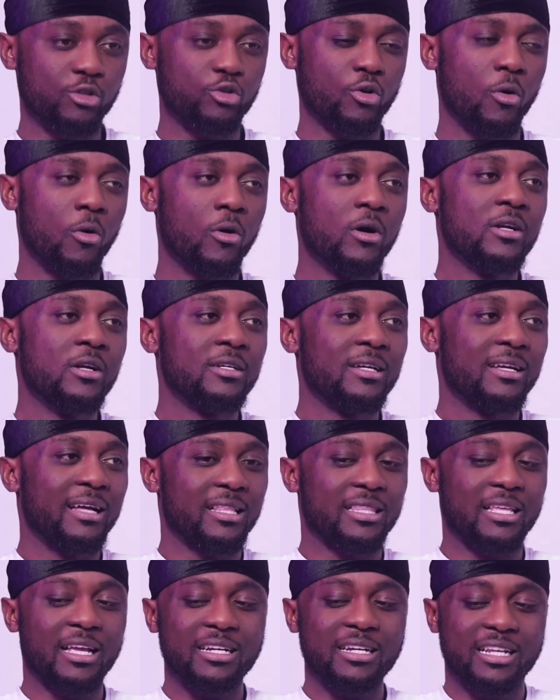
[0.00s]
So
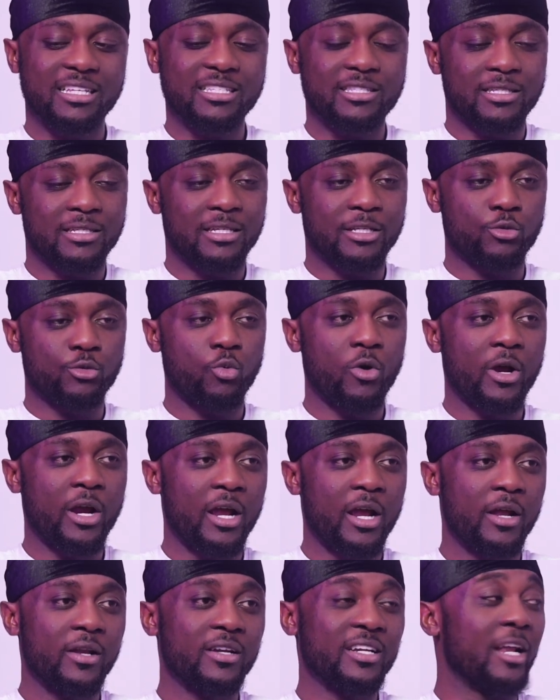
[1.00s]
I think this is
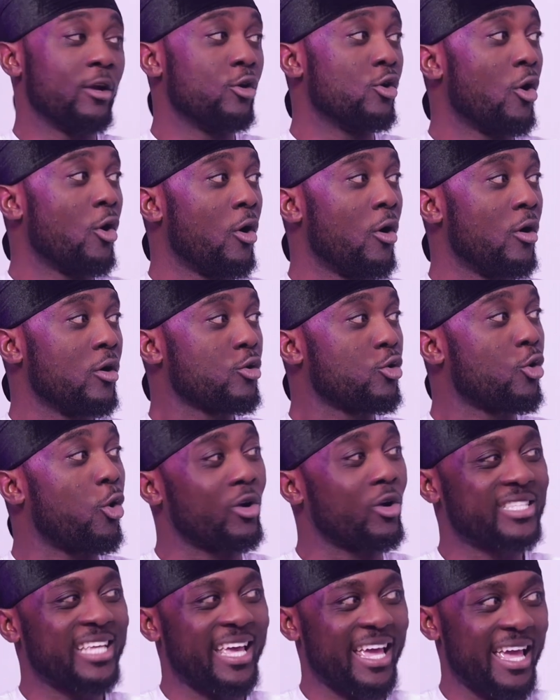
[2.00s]
where the law
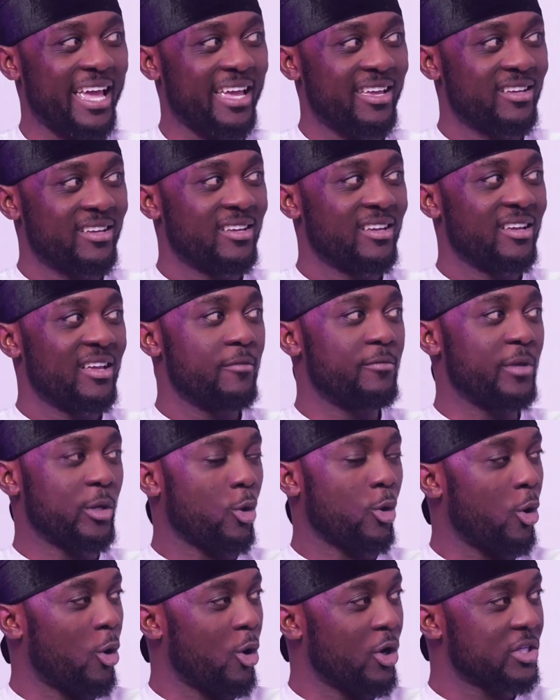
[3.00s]
caught her
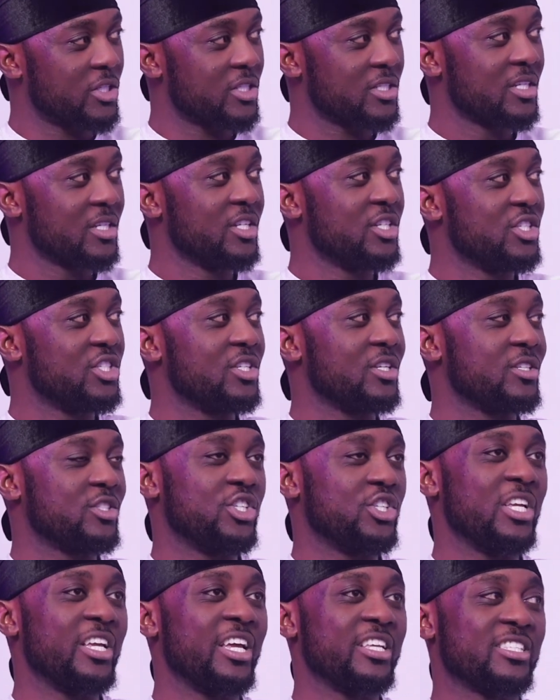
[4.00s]
because
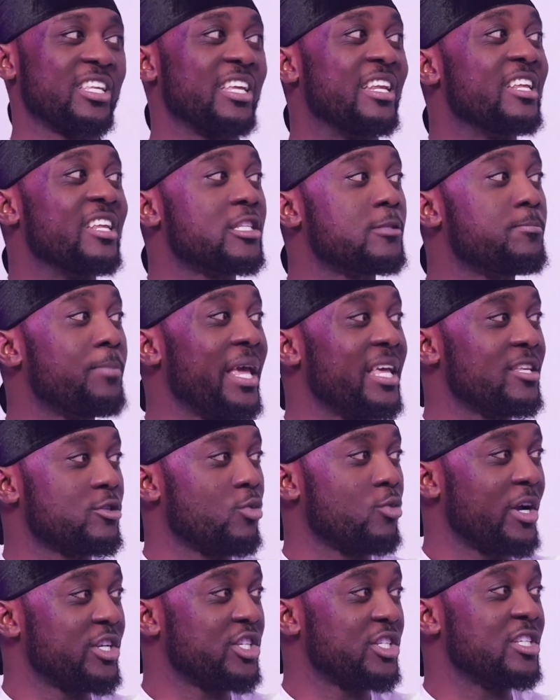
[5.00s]
she is in the space
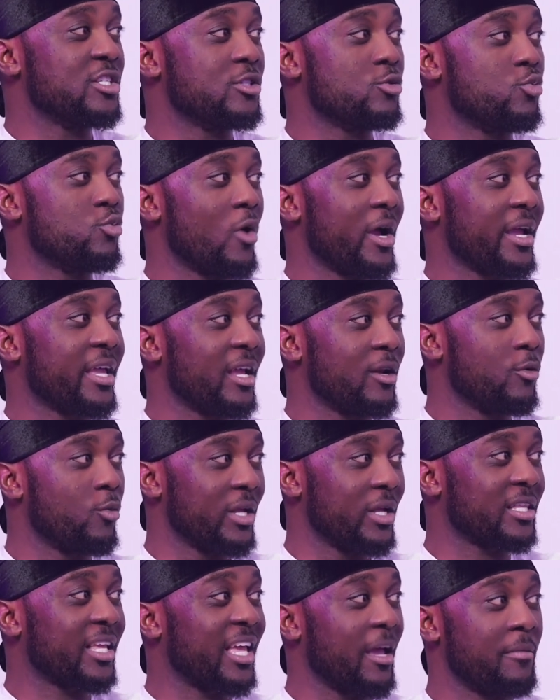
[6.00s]
where she's working
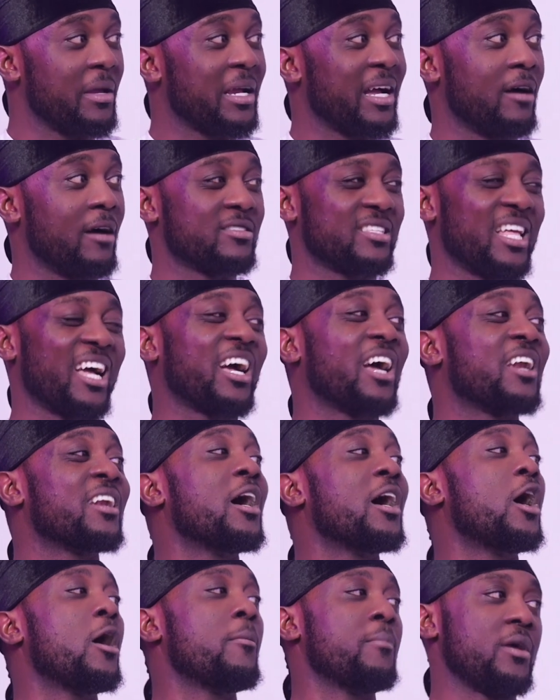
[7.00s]
with chemicals that can
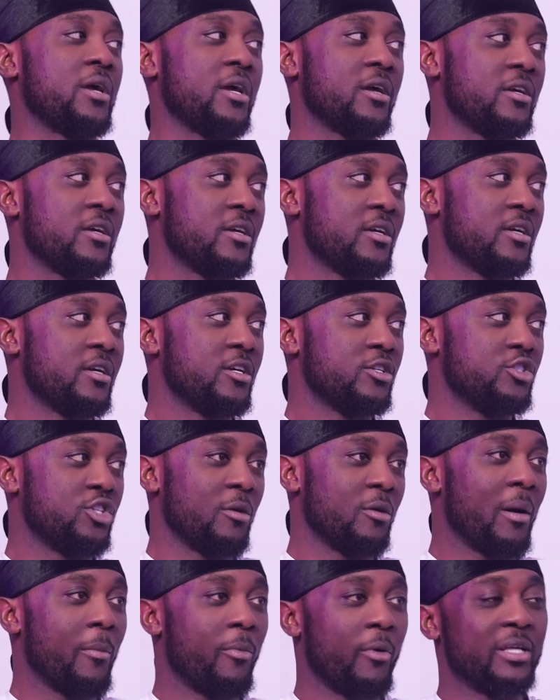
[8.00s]
harm her. Do you
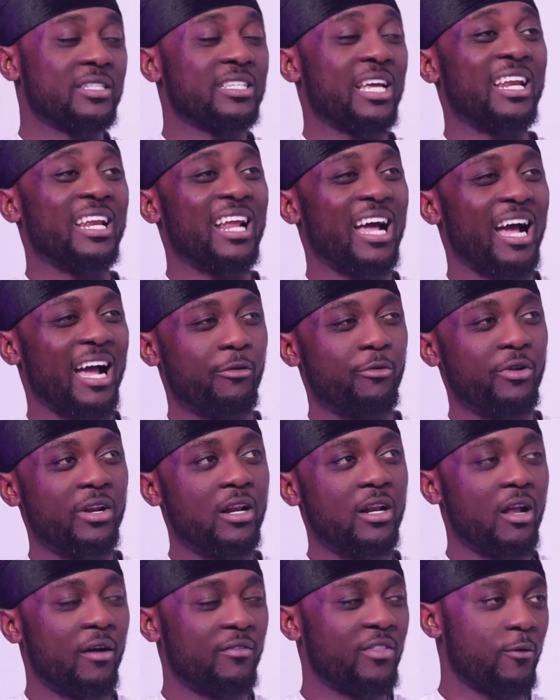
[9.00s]
get my point? And I really
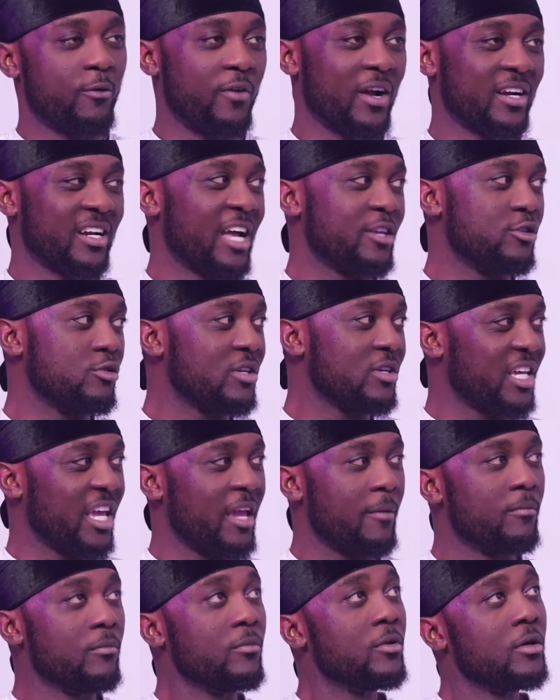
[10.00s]
love the fact that you
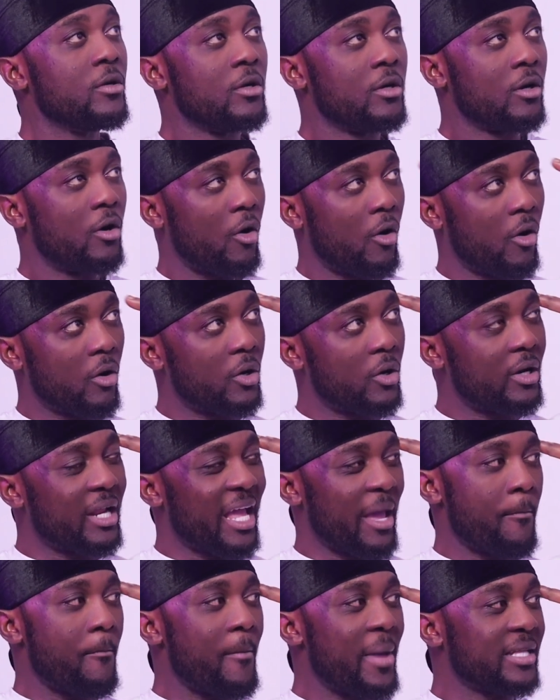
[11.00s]
came on
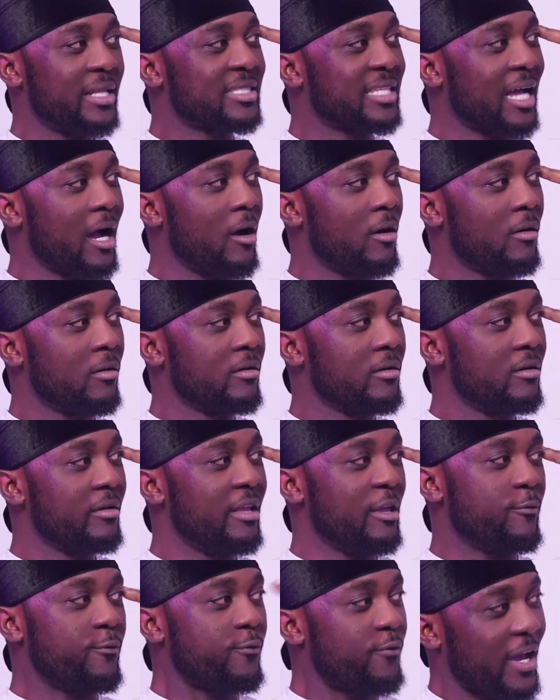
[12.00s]
a mental
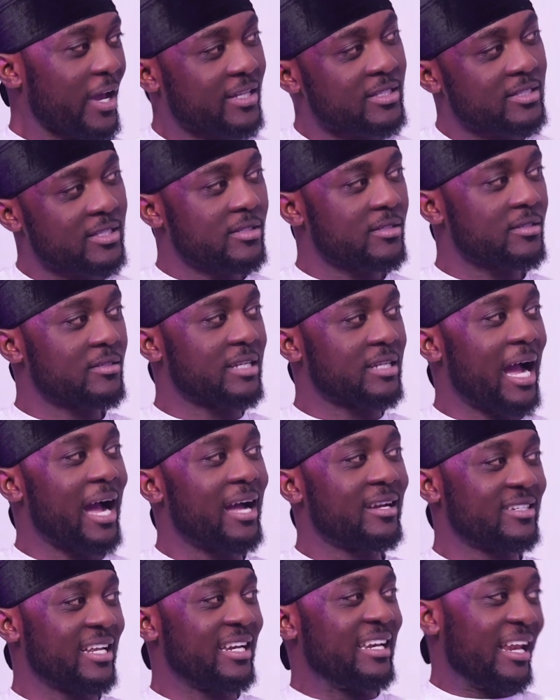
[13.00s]
effect
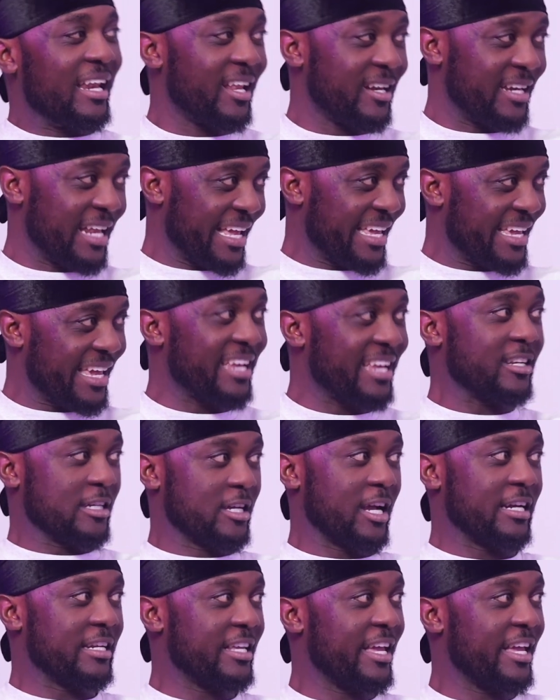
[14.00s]
that the kid can